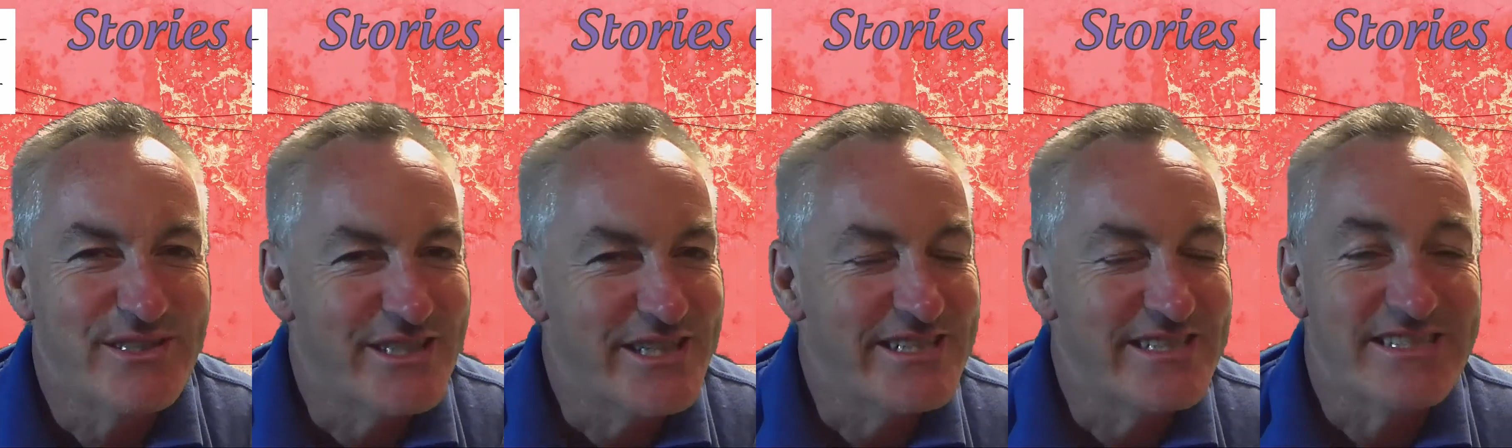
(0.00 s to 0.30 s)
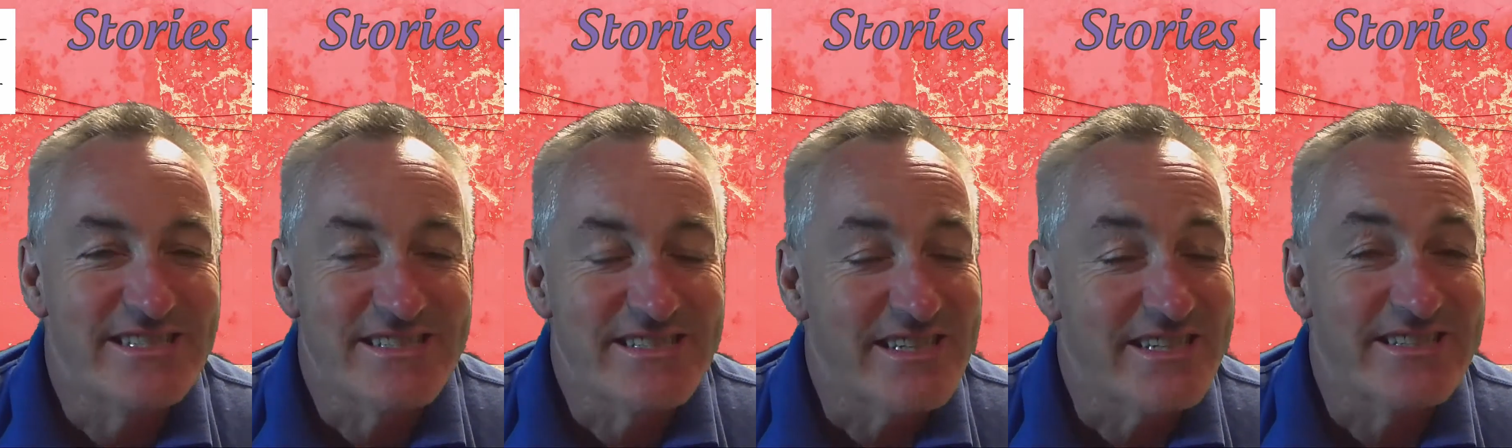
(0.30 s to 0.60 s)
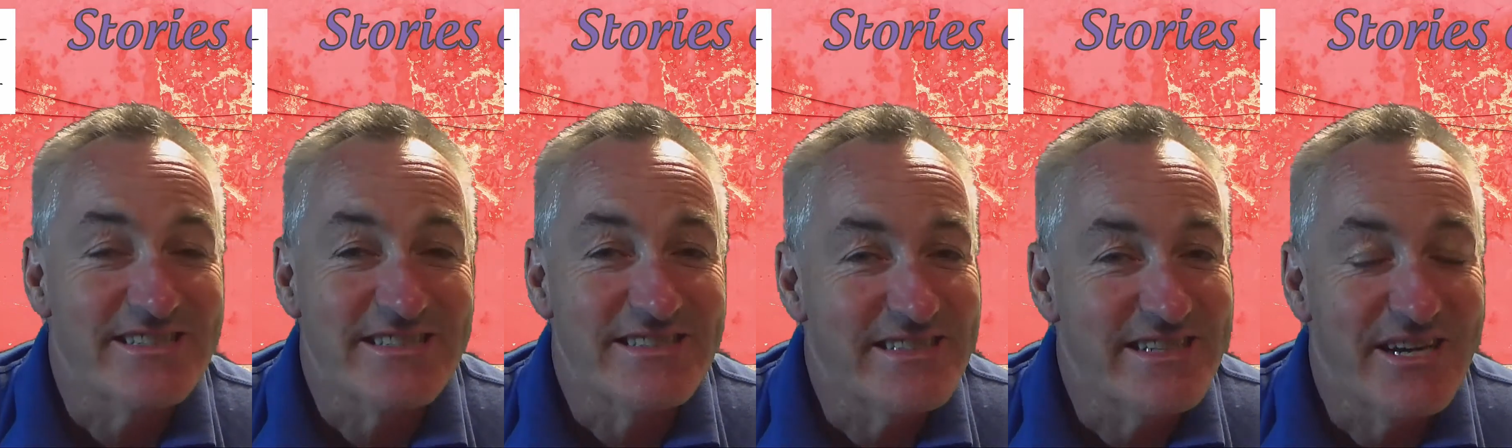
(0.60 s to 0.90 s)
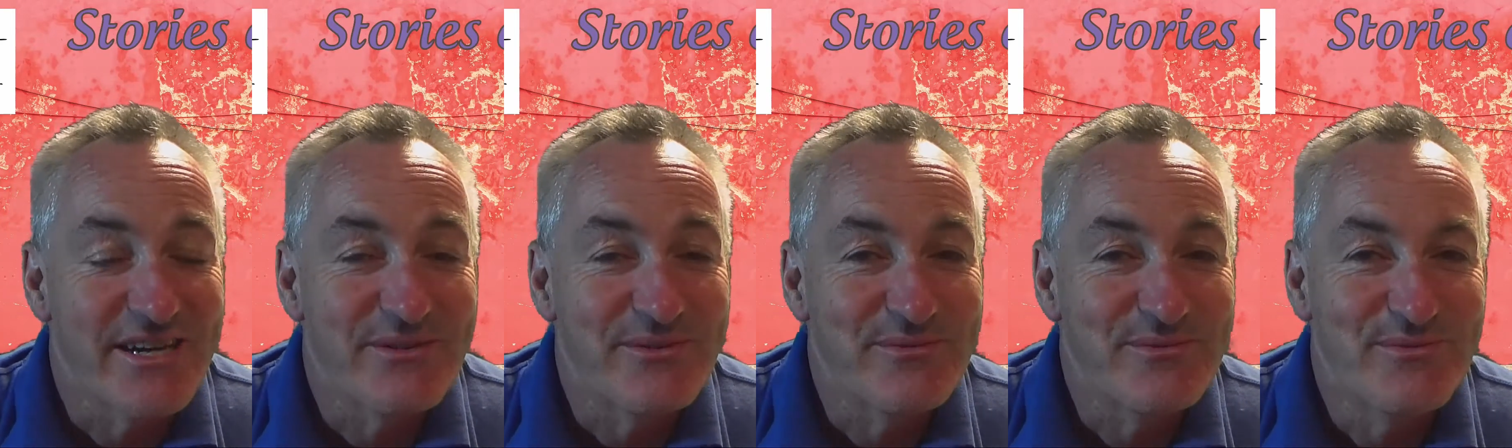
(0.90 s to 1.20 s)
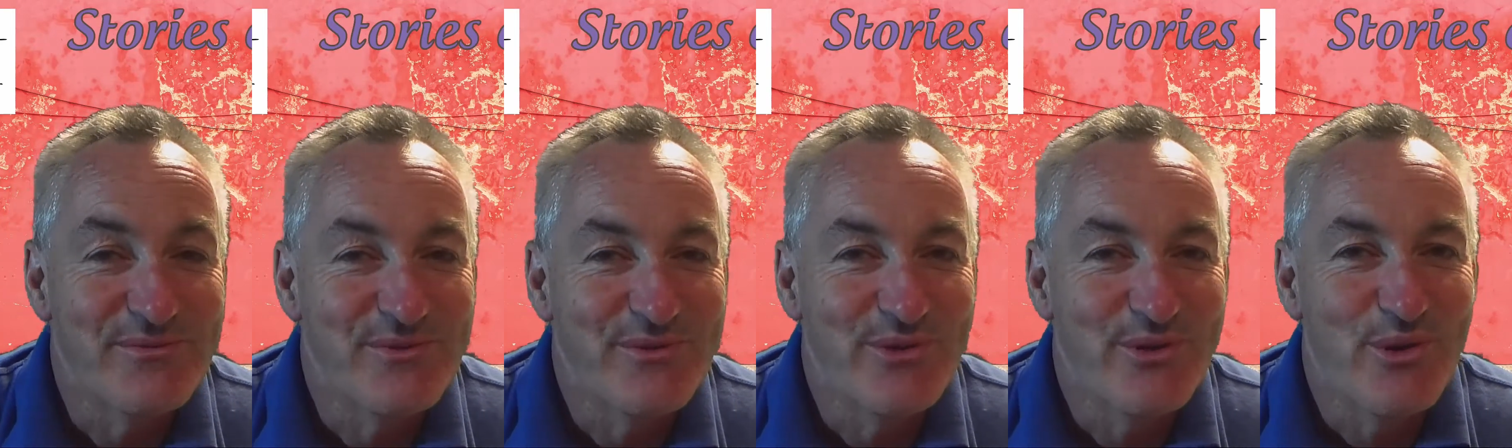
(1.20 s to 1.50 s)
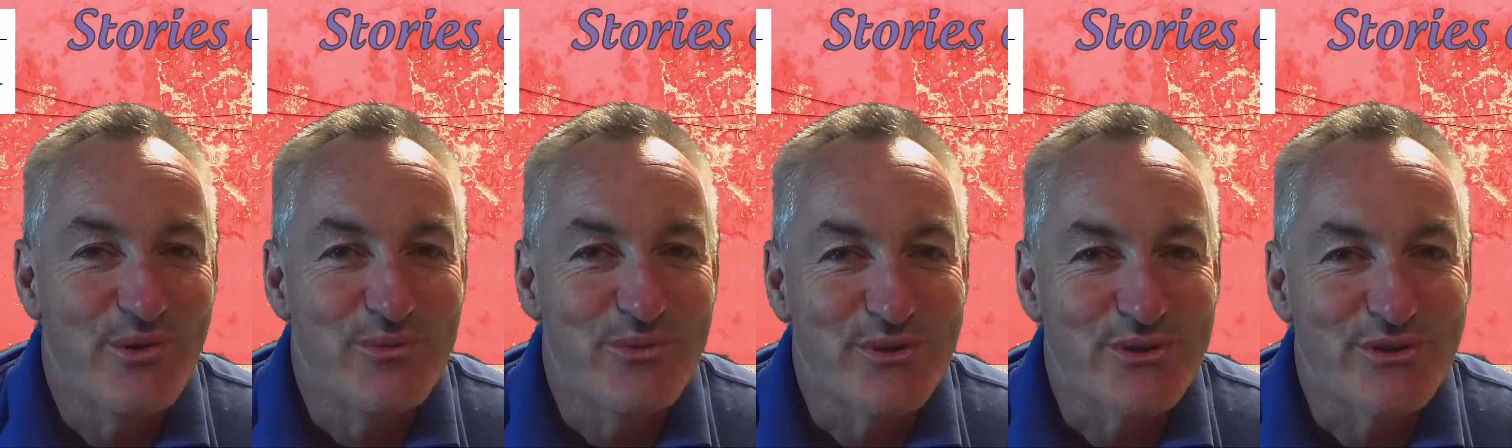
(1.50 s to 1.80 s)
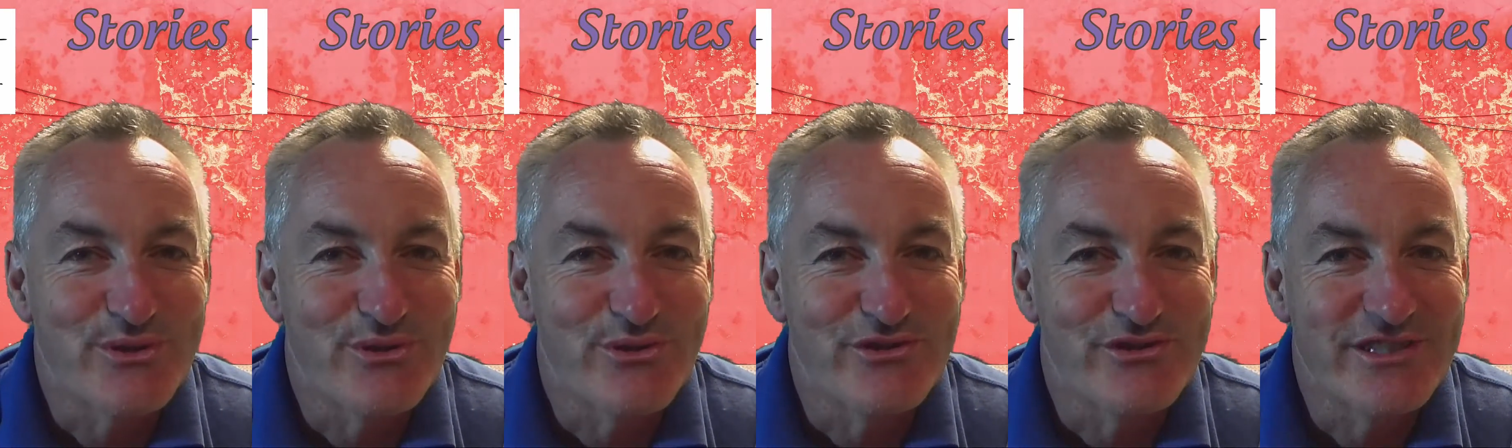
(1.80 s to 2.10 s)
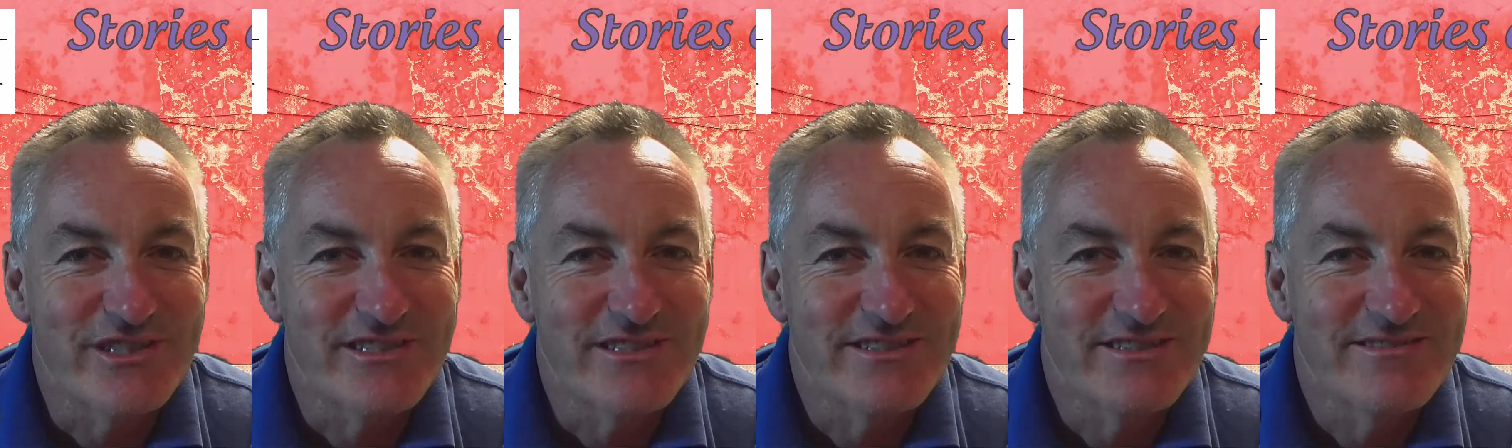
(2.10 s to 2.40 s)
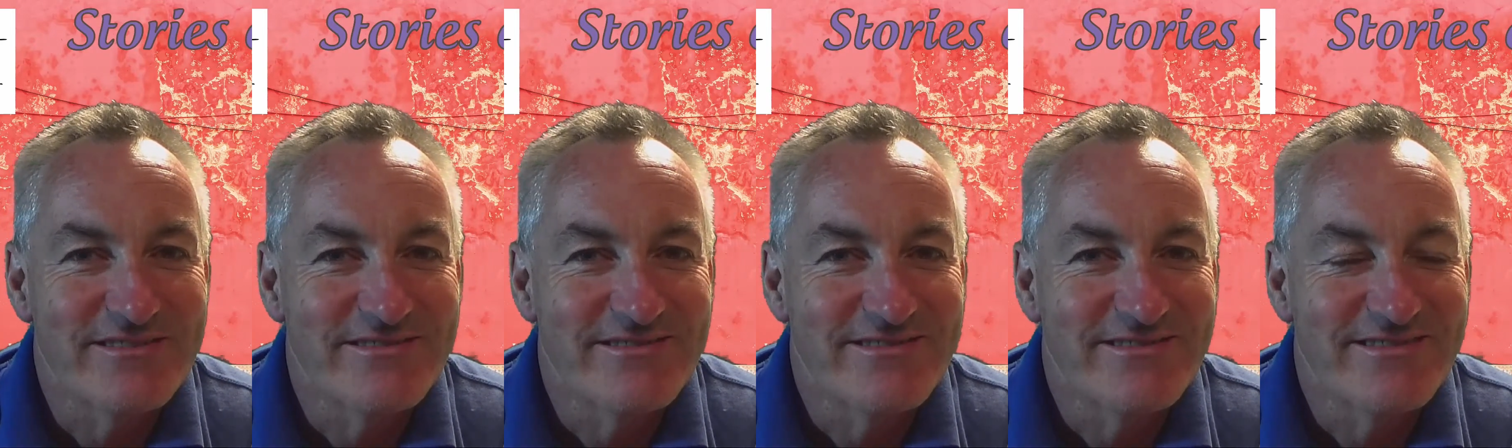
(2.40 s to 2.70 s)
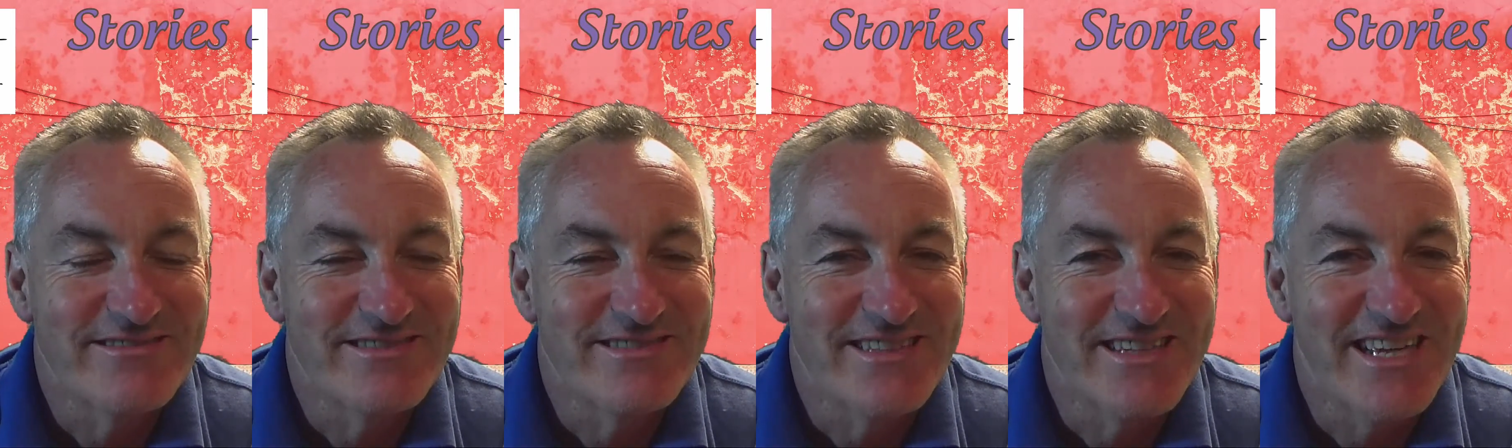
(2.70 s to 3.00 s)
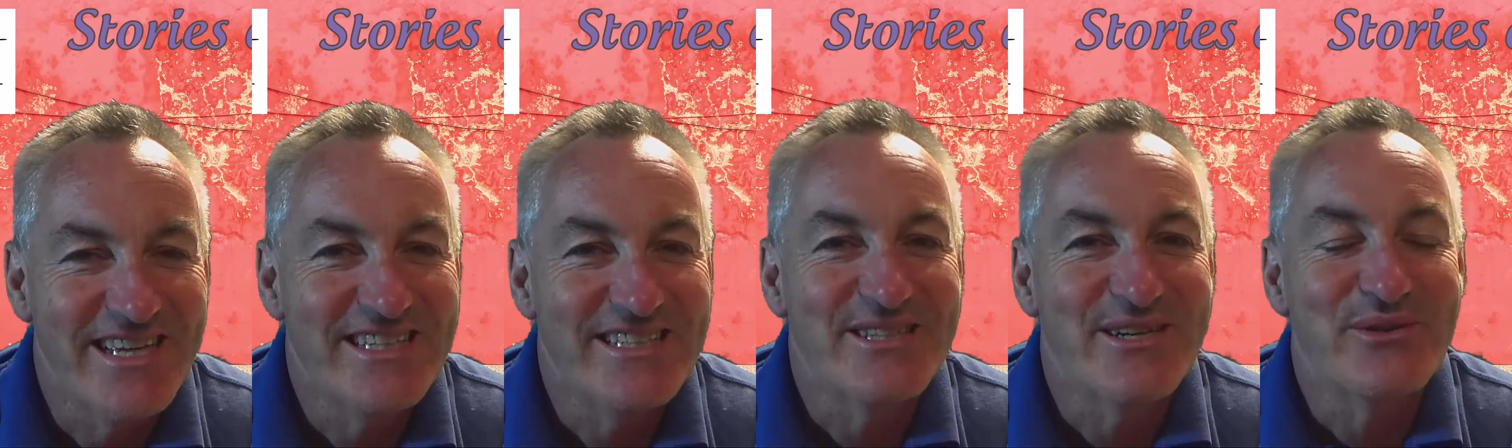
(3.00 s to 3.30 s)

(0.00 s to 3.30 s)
But Jesus doesn't tell normal stories. He